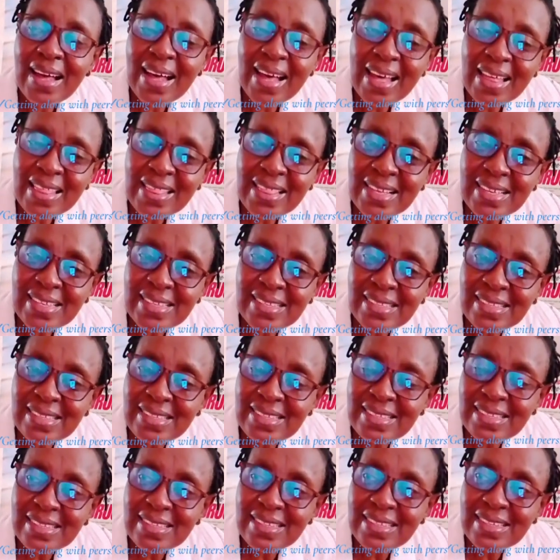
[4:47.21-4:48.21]

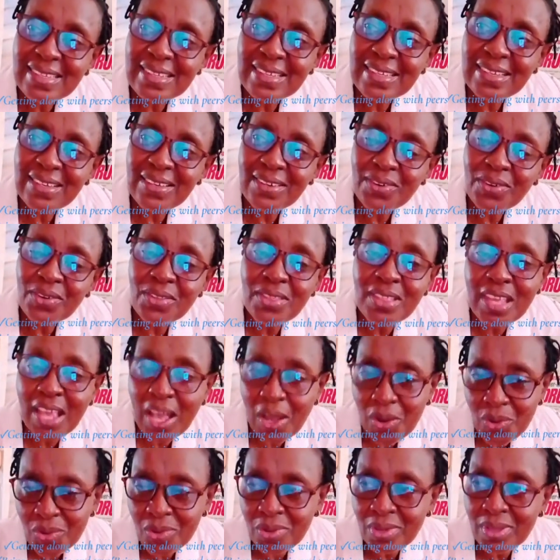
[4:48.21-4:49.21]
Others, on
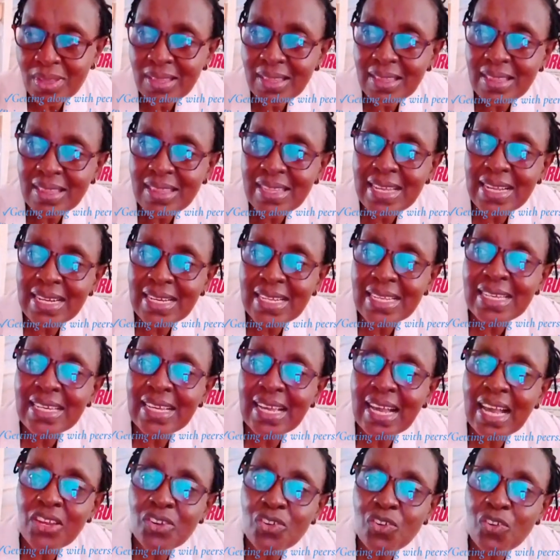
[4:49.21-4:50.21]
their own, they read
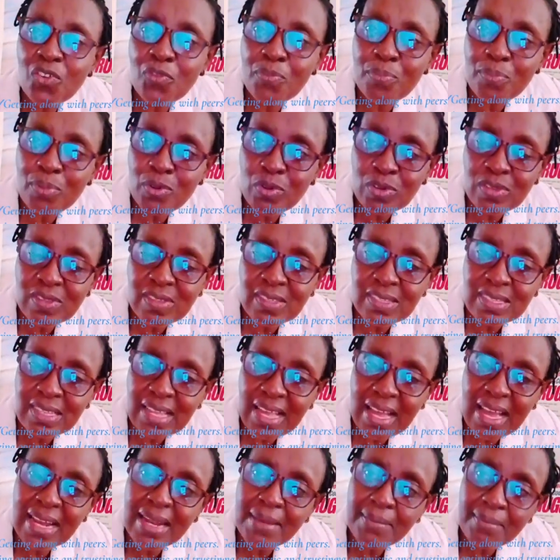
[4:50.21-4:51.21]
kind of books
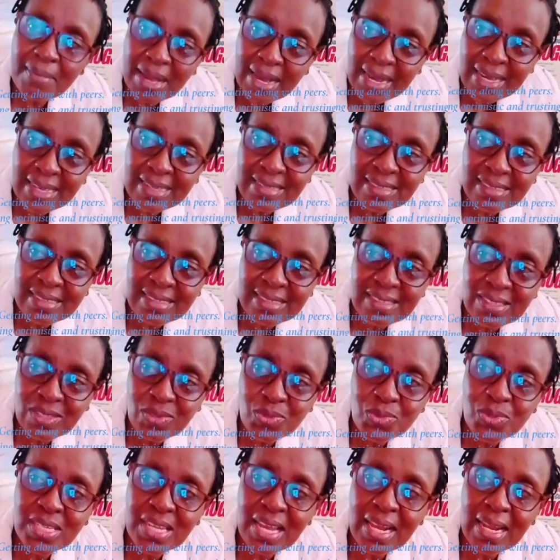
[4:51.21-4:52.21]
and the magazines
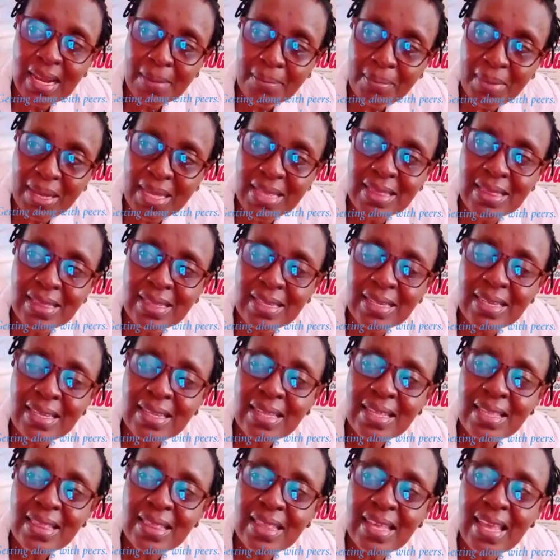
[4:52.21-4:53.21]
which undermine
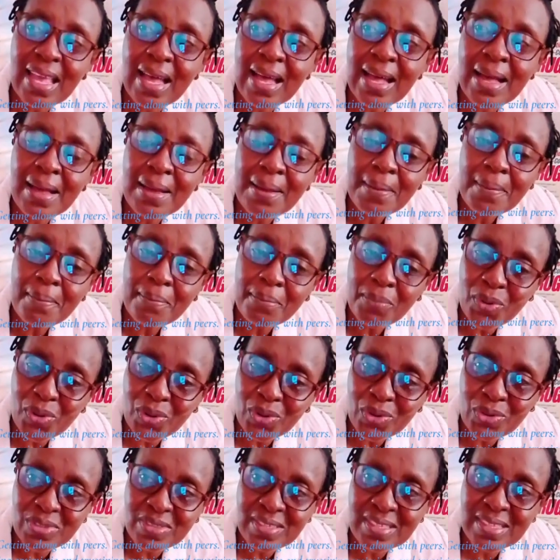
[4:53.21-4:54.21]
their
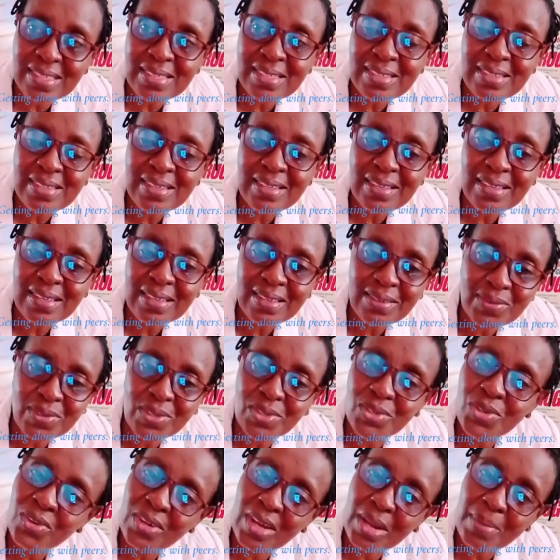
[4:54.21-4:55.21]
morals. We
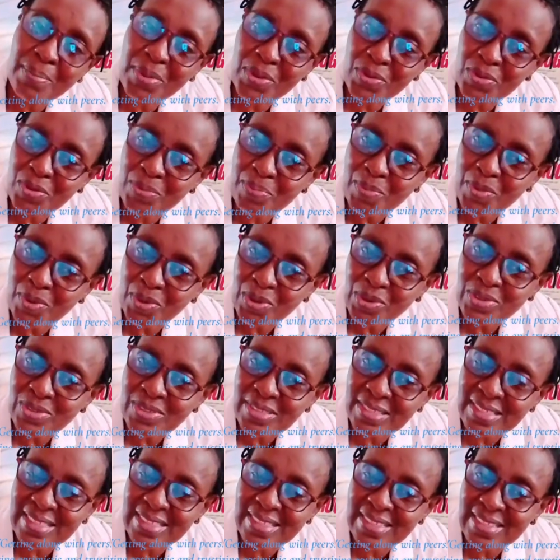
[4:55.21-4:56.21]
talked about
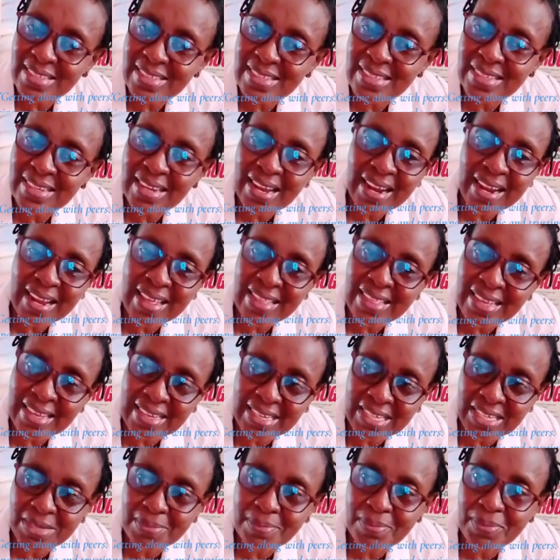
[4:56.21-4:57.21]
morals in another
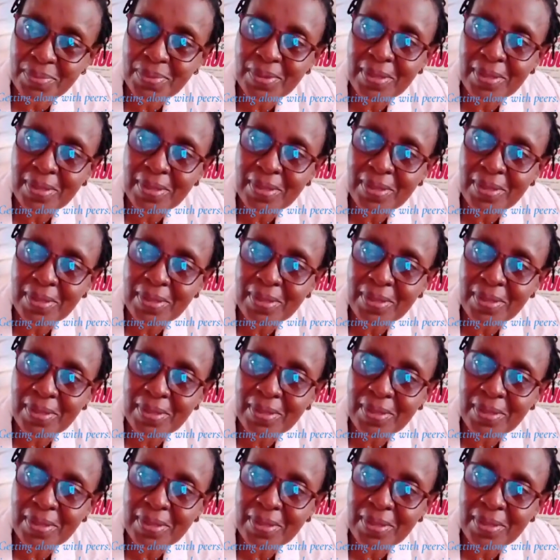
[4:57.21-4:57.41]
clip.